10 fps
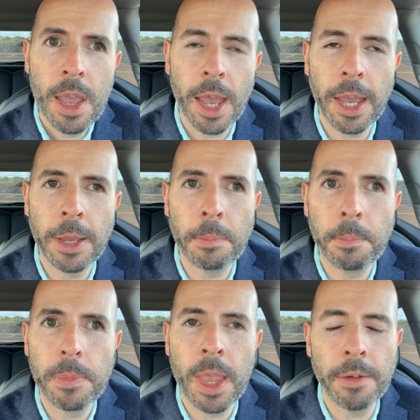
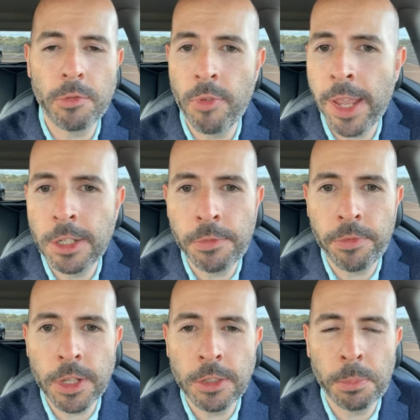They have a range of
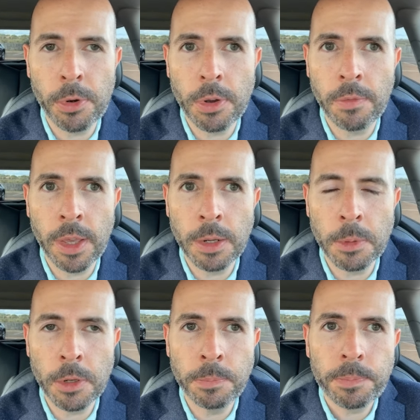free support
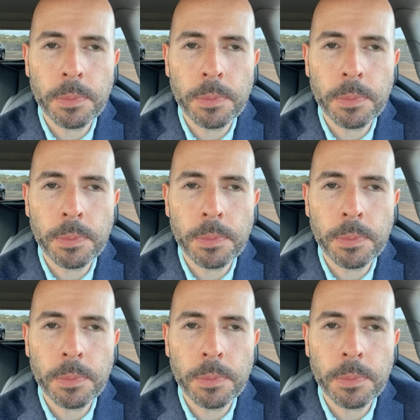available.